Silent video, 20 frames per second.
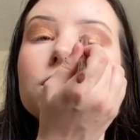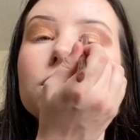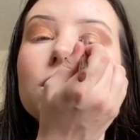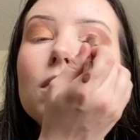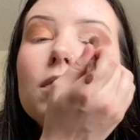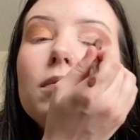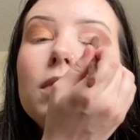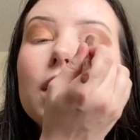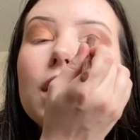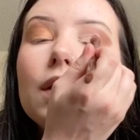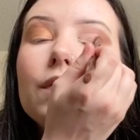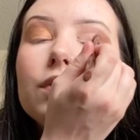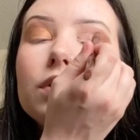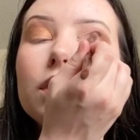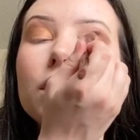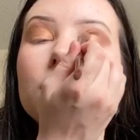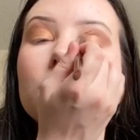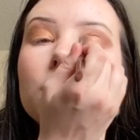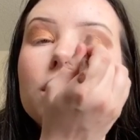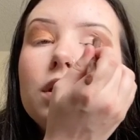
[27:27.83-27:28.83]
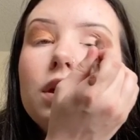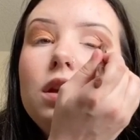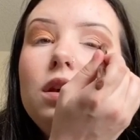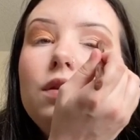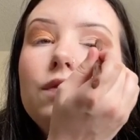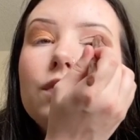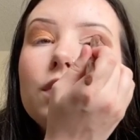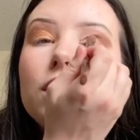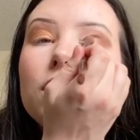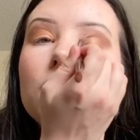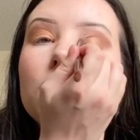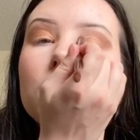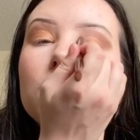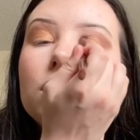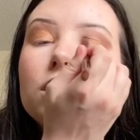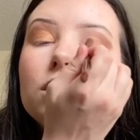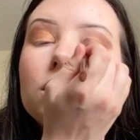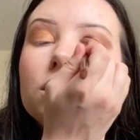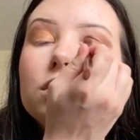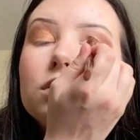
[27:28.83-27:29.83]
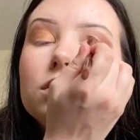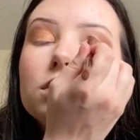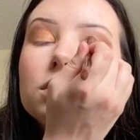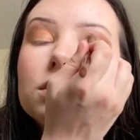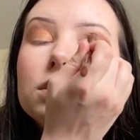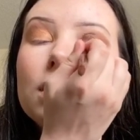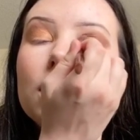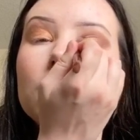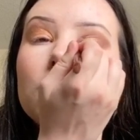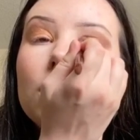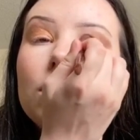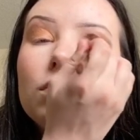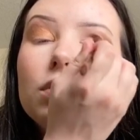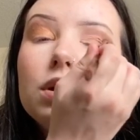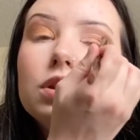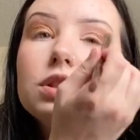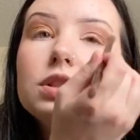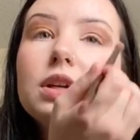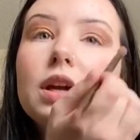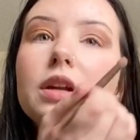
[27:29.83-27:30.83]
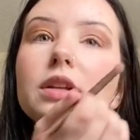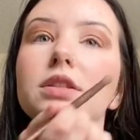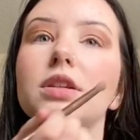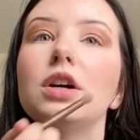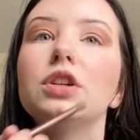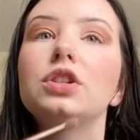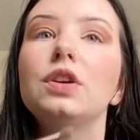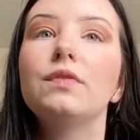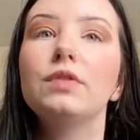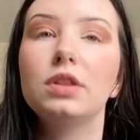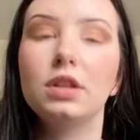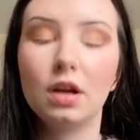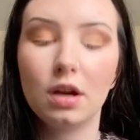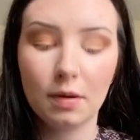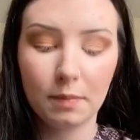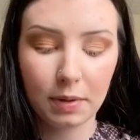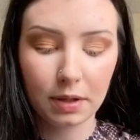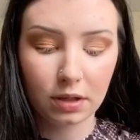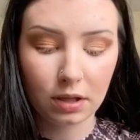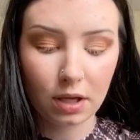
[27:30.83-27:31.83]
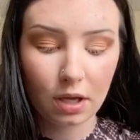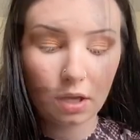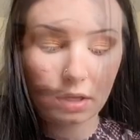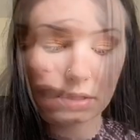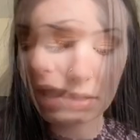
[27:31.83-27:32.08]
make everything look even and stand out. I just kind of touch everything up at the end.